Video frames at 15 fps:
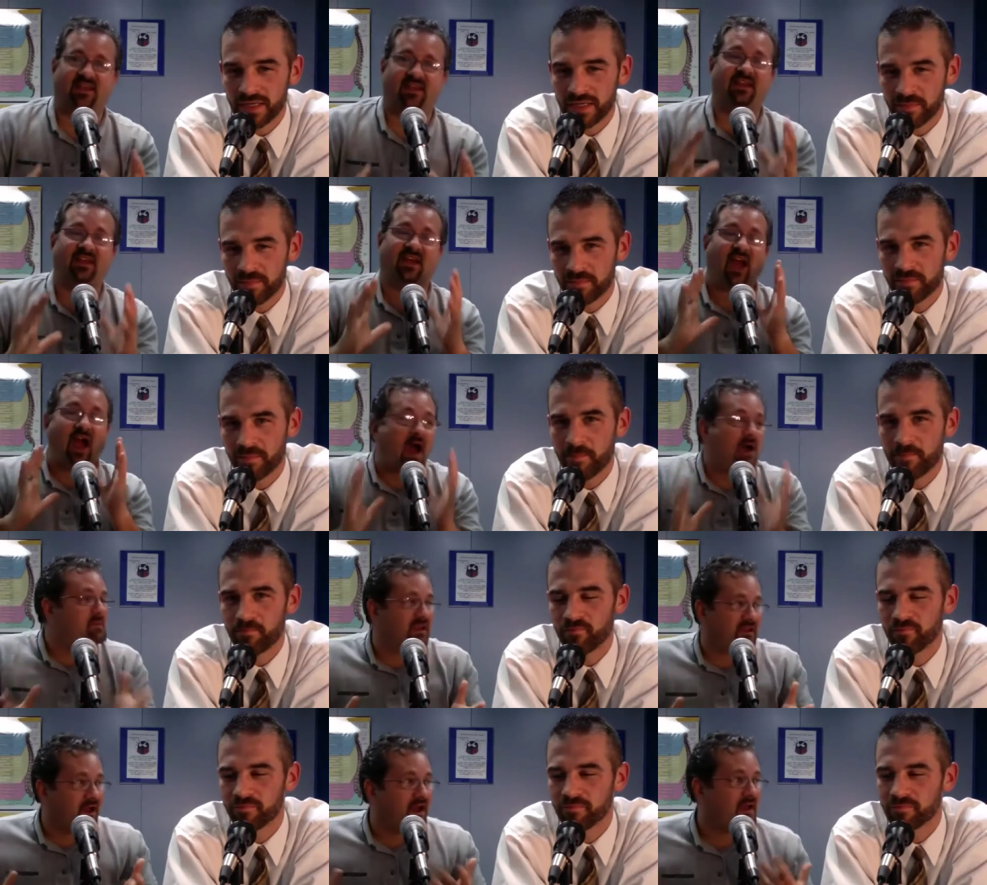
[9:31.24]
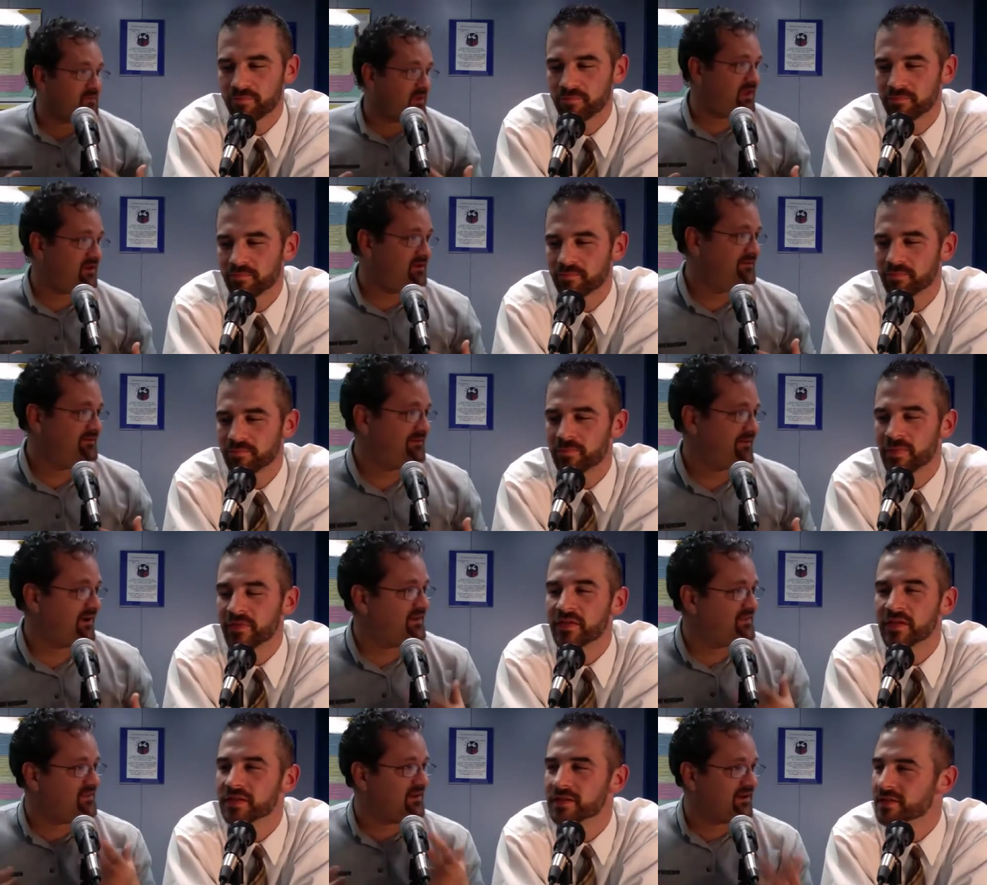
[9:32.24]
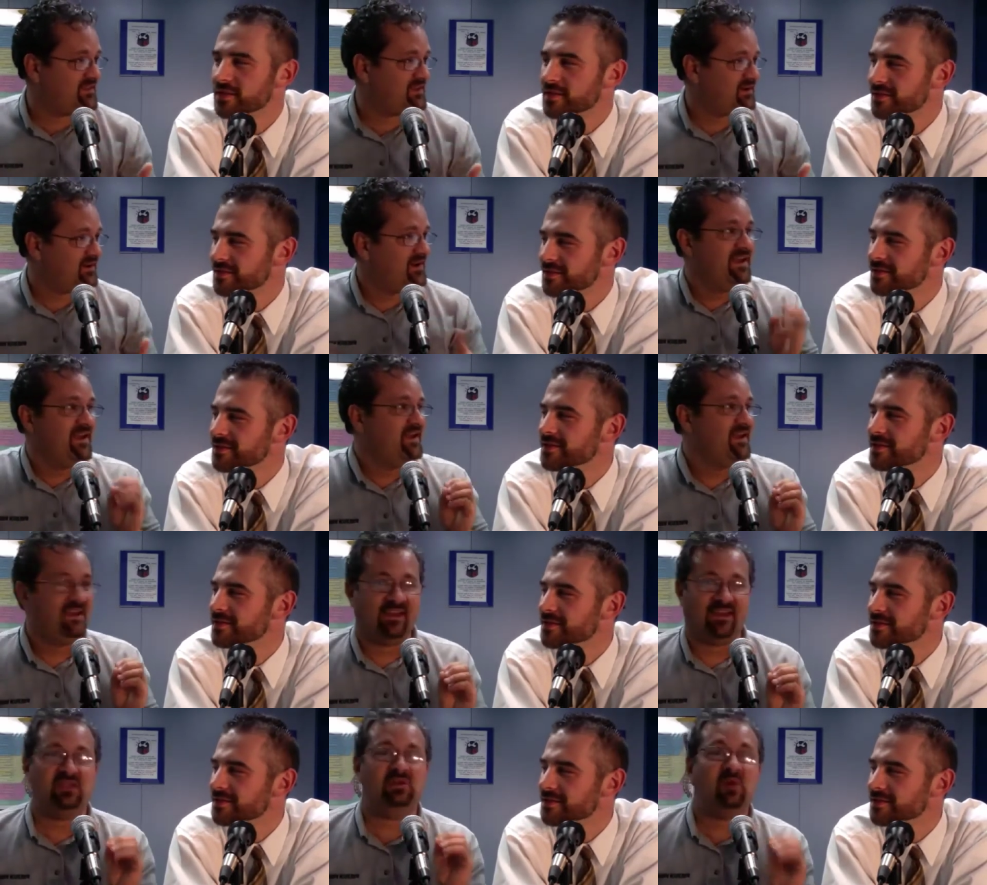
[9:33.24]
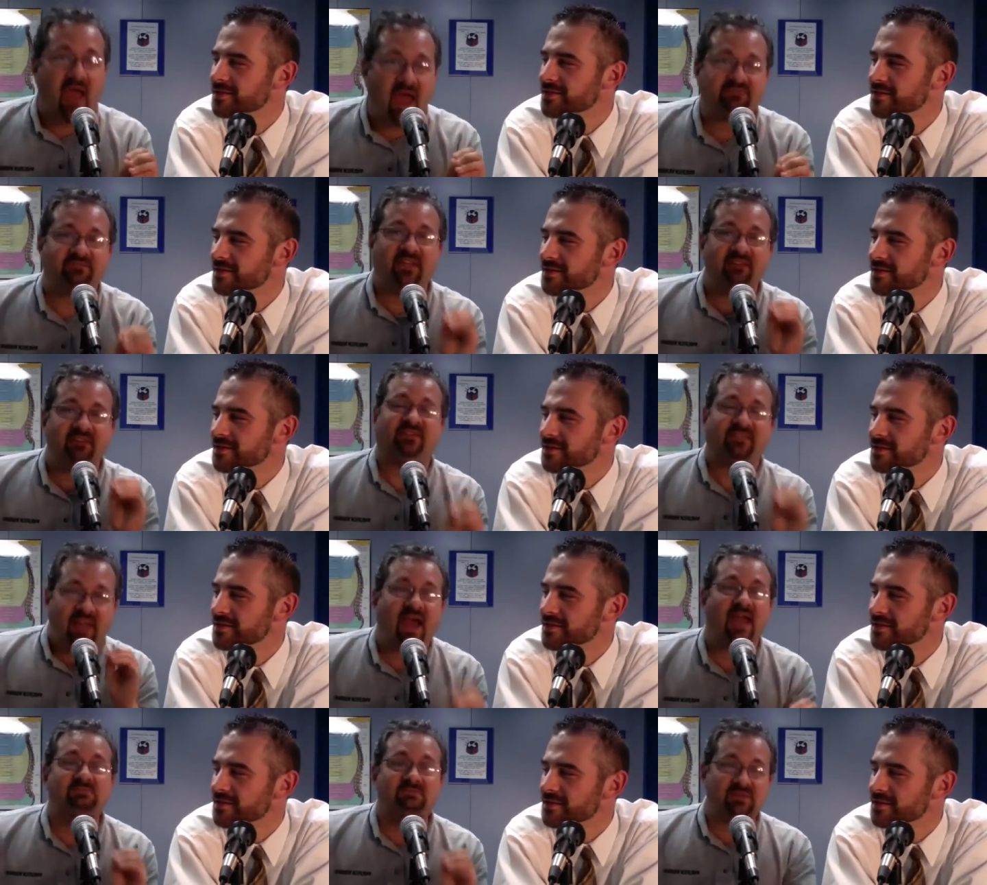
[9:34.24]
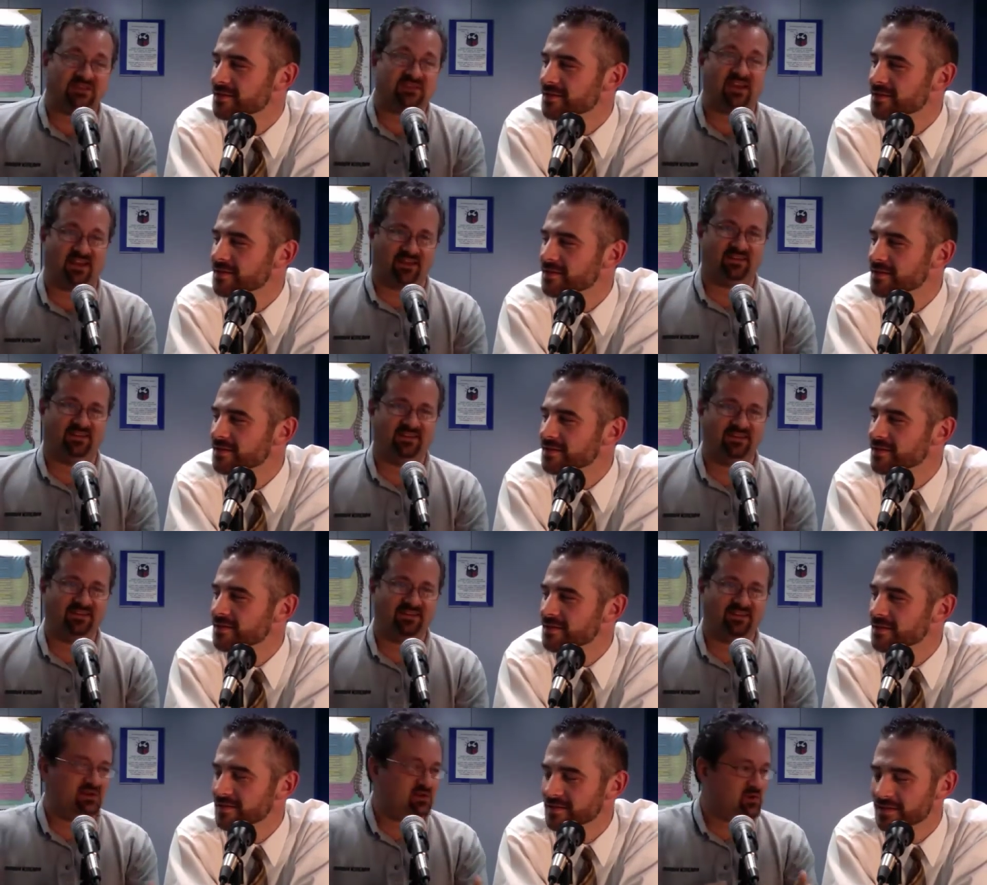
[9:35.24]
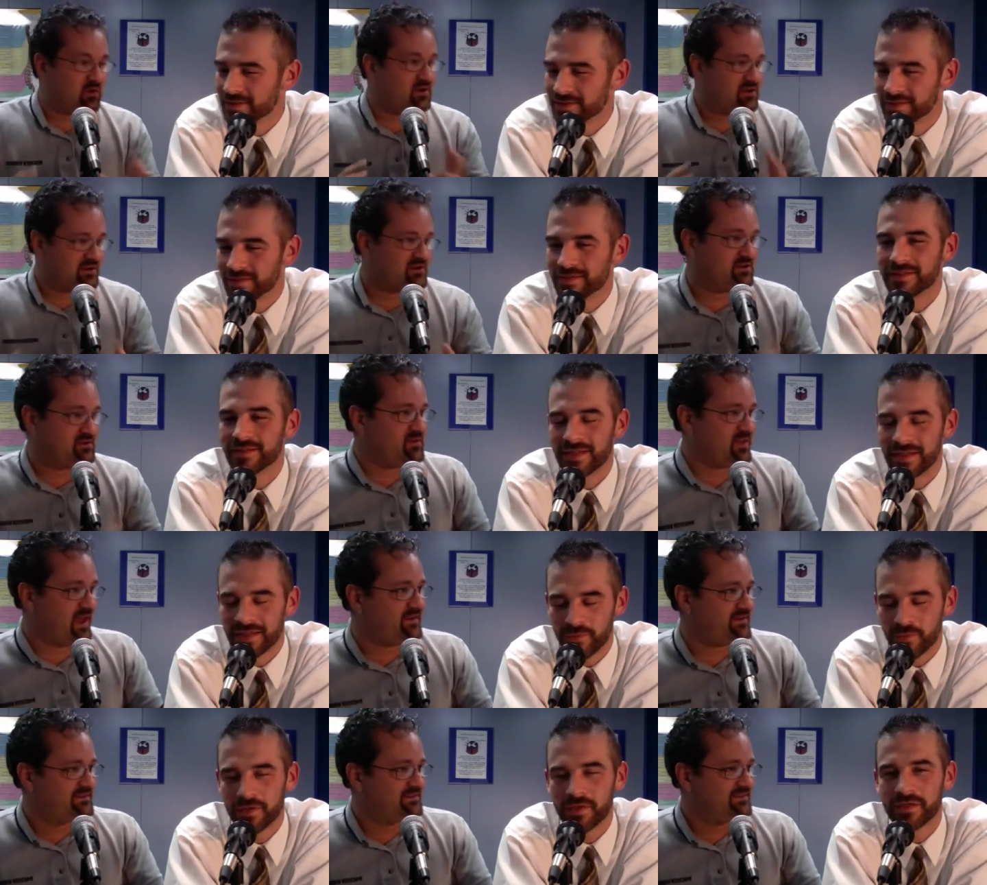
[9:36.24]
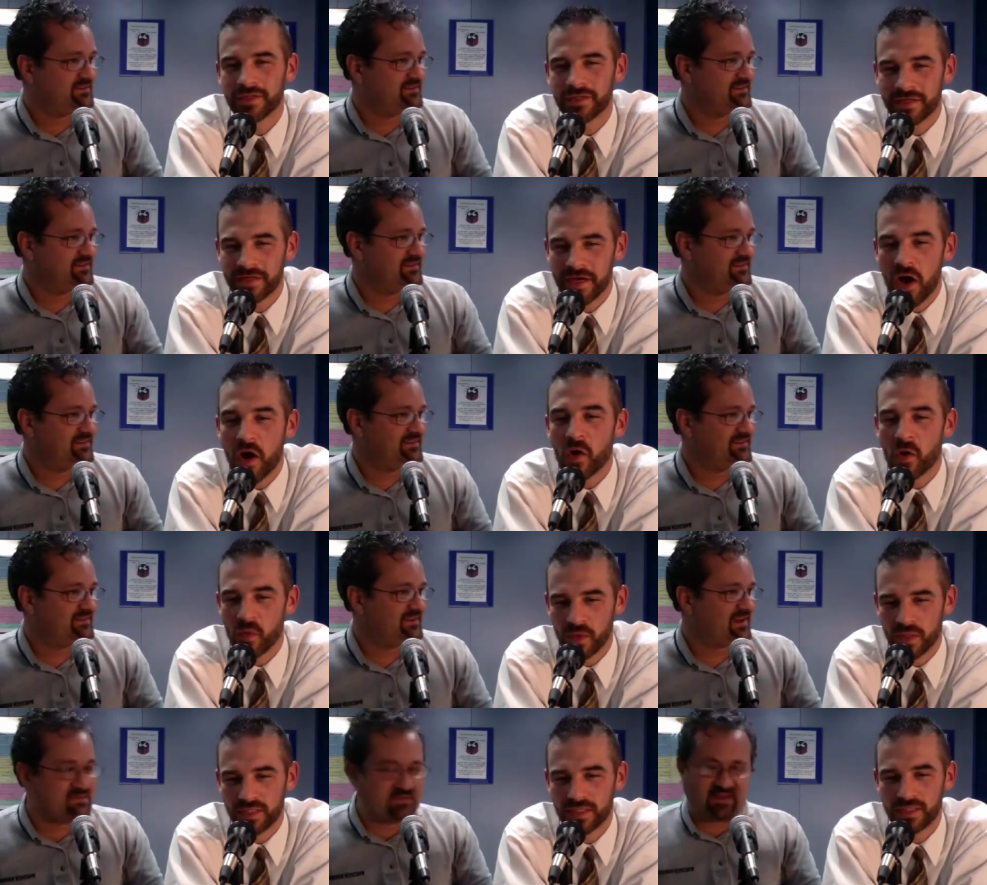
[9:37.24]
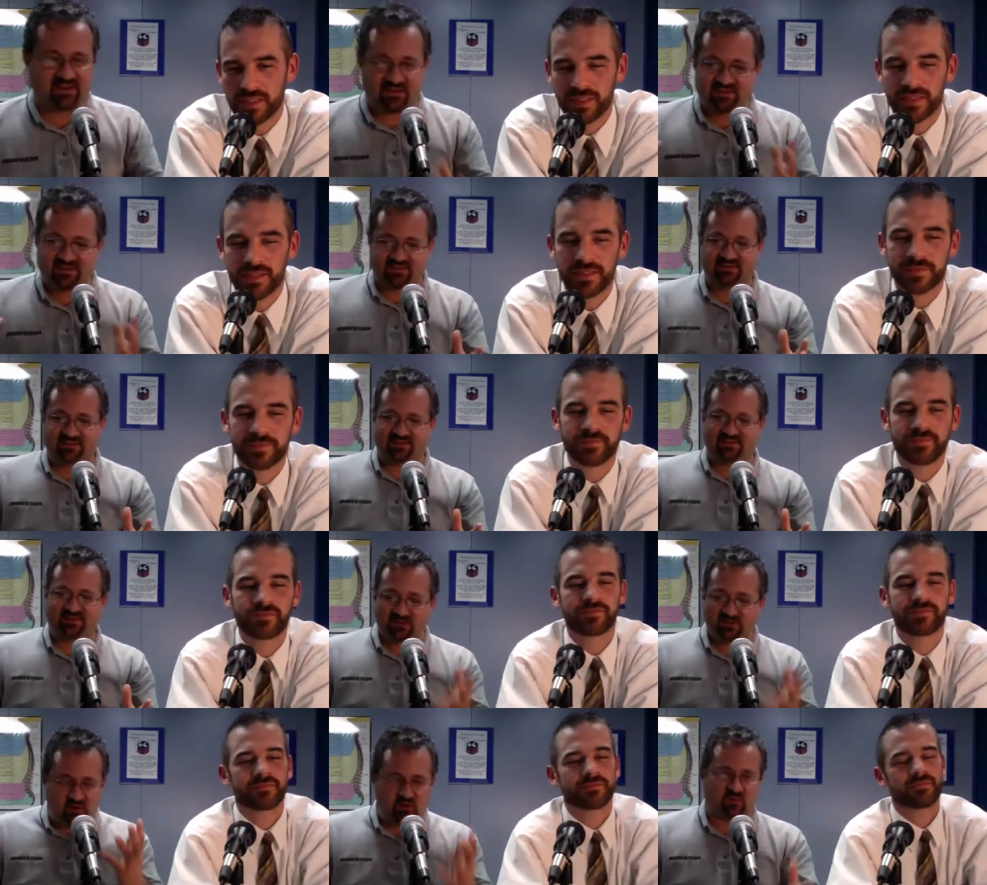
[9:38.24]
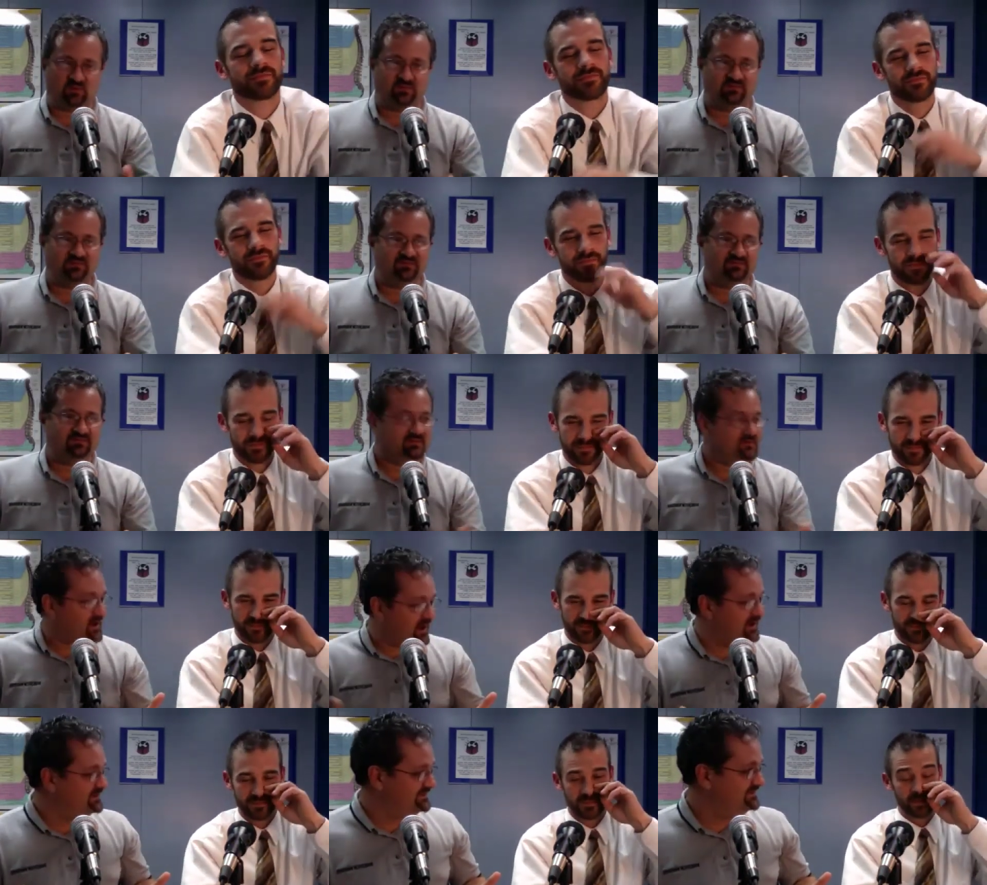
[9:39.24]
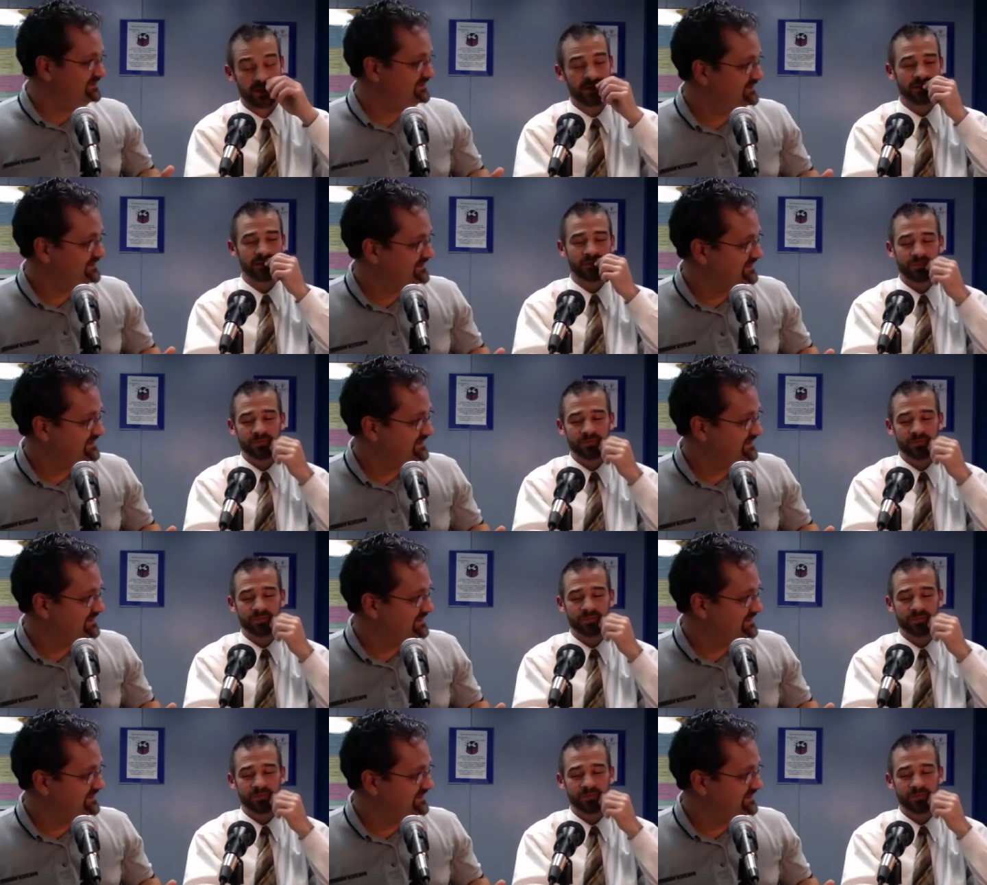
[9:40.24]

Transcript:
Speaker 1: in a comment I made on, on there, you have to have a time machine in order to do that. In order to know. I mean, you do, right? Yes.